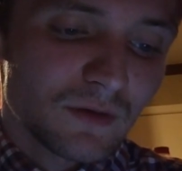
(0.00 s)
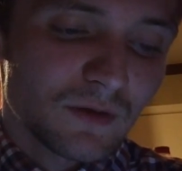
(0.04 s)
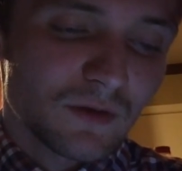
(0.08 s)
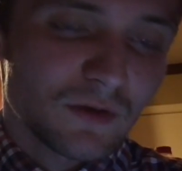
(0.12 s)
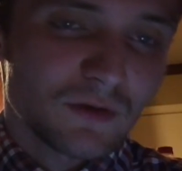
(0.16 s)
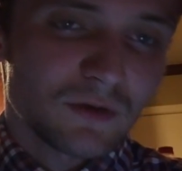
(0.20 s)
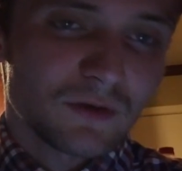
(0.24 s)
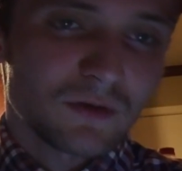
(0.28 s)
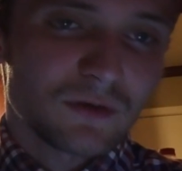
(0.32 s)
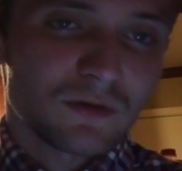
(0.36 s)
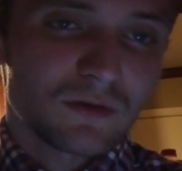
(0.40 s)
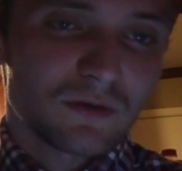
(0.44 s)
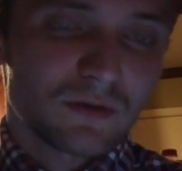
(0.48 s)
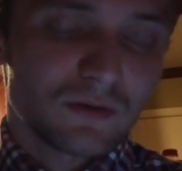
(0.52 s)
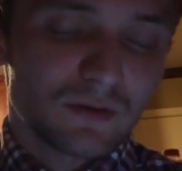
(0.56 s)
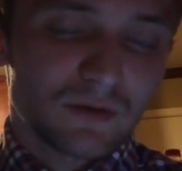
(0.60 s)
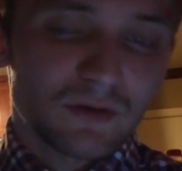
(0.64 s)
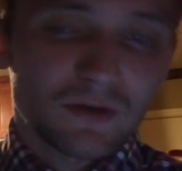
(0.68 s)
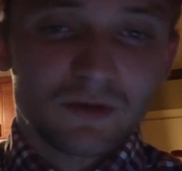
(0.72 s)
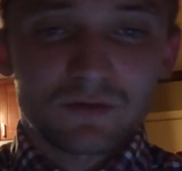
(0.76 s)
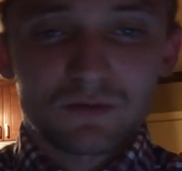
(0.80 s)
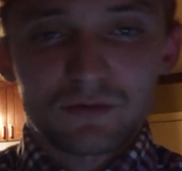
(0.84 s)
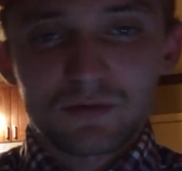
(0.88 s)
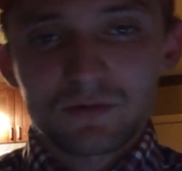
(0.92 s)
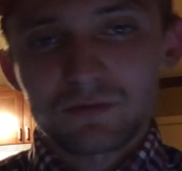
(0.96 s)
uh,
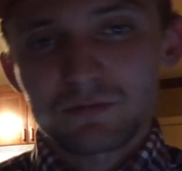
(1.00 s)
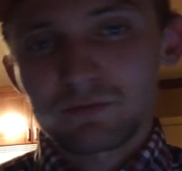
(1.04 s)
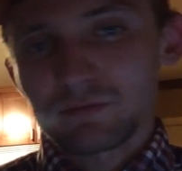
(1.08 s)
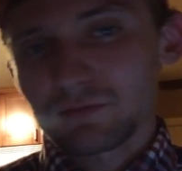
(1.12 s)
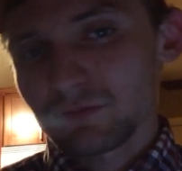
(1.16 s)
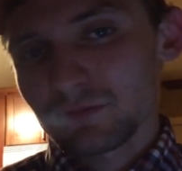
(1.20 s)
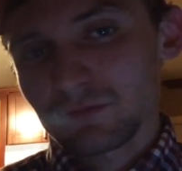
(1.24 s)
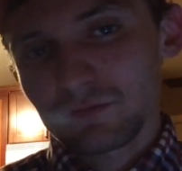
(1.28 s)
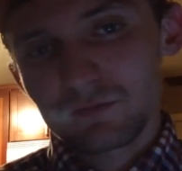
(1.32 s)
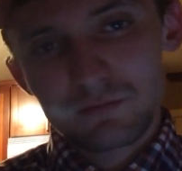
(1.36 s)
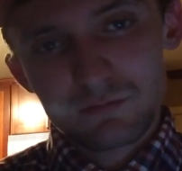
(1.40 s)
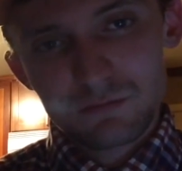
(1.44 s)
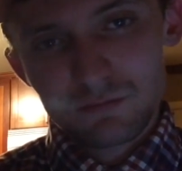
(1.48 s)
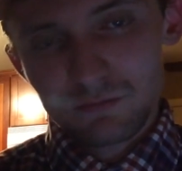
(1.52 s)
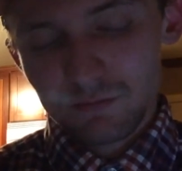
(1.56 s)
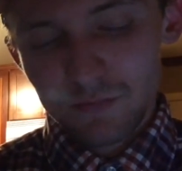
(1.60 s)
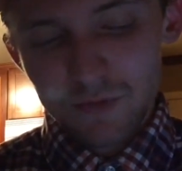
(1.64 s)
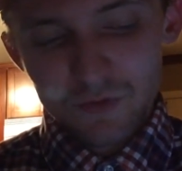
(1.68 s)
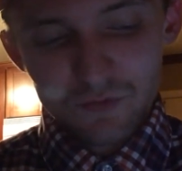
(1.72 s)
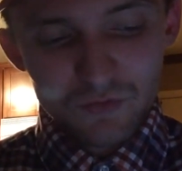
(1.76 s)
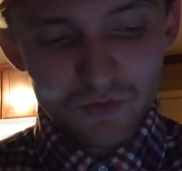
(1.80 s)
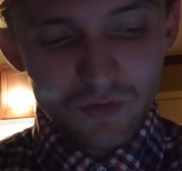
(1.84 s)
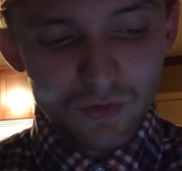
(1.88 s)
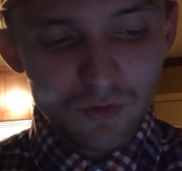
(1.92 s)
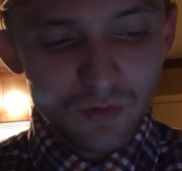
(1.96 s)
the other,
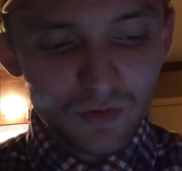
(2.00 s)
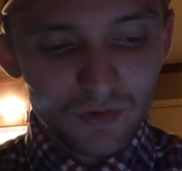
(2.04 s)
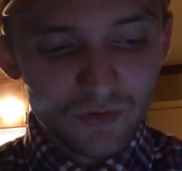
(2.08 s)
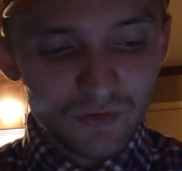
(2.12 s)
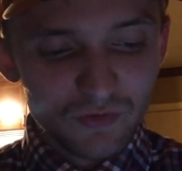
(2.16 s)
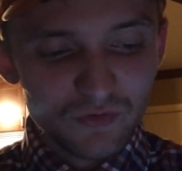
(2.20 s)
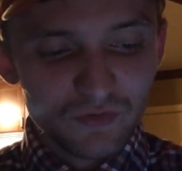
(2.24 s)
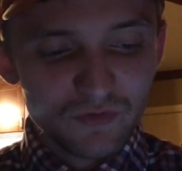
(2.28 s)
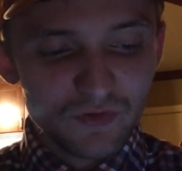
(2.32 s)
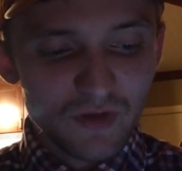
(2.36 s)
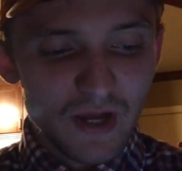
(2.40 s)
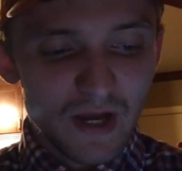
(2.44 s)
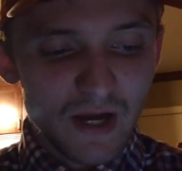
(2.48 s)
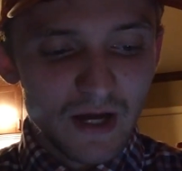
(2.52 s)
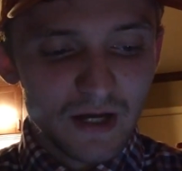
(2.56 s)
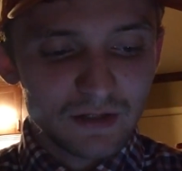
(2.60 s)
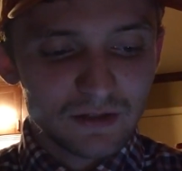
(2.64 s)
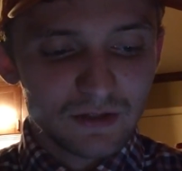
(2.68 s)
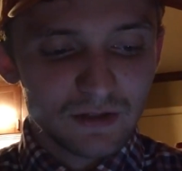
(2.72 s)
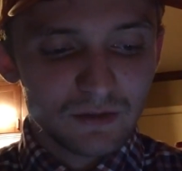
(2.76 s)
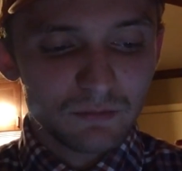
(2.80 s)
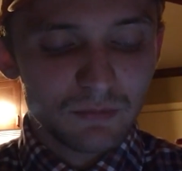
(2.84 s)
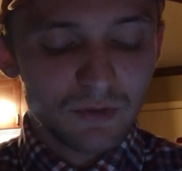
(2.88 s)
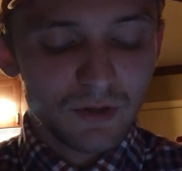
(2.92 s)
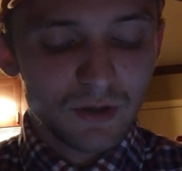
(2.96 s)
of course,
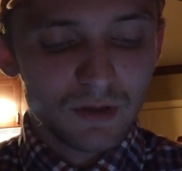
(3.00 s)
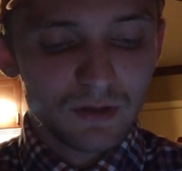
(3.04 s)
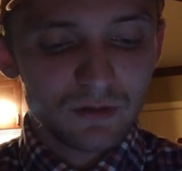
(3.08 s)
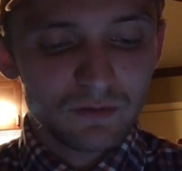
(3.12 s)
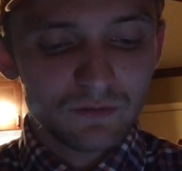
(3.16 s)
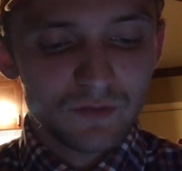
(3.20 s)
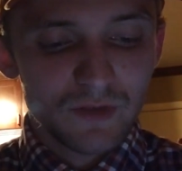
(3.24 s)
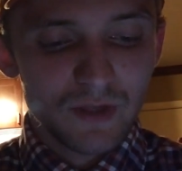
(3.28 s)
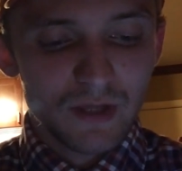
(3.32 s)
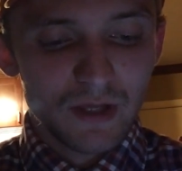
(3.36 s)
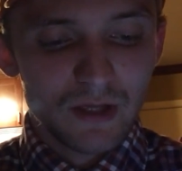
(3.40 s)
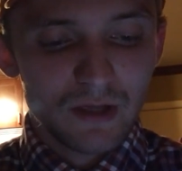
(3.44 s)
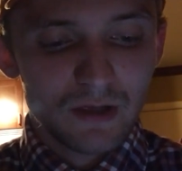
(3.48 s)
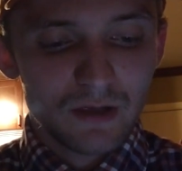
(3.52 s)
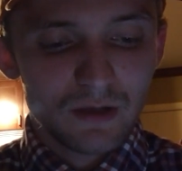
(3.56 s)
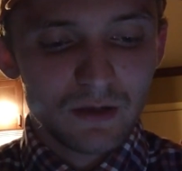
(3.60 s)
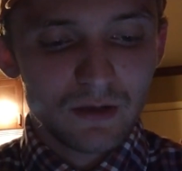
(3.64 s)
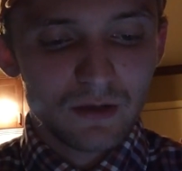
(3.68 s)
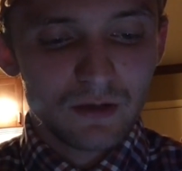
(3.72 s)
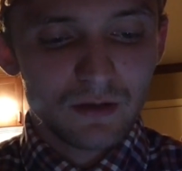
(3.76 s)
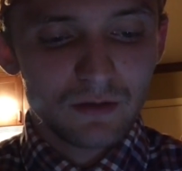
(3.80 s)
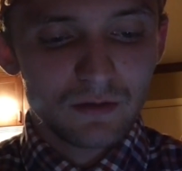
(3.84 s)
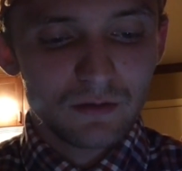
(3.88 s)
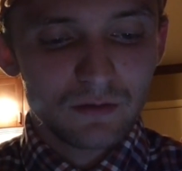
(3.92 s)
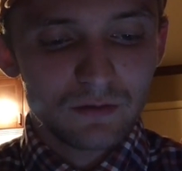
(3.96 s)
acting part of that
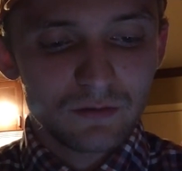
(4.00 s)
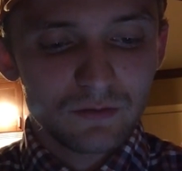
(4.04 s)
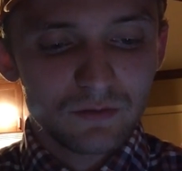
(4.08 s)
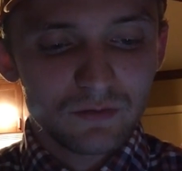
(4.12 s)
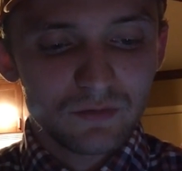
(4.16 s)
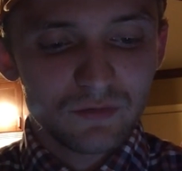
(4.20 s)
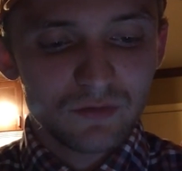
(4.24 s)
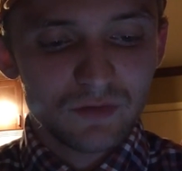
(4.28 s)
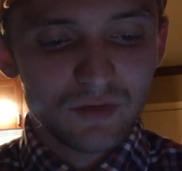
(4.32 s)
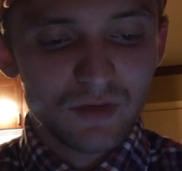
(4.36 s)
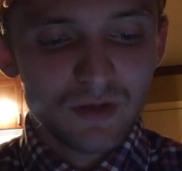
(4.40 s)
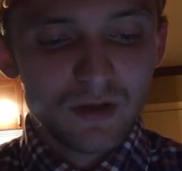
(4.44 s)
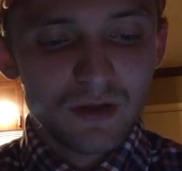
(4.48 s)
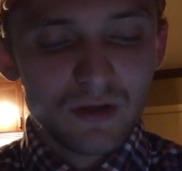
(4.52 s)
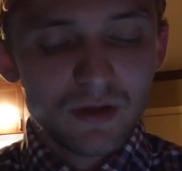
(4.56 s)
is